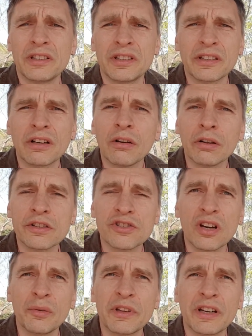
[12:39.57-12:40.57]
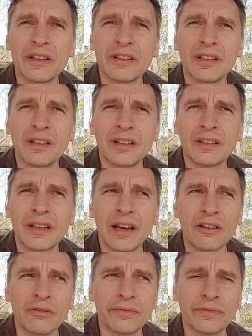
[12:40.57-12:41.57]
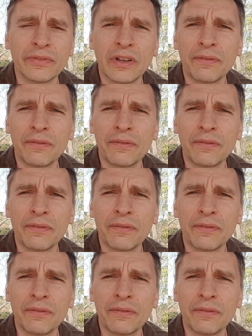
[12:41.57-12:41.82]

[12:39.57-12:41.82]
single job that I did kind of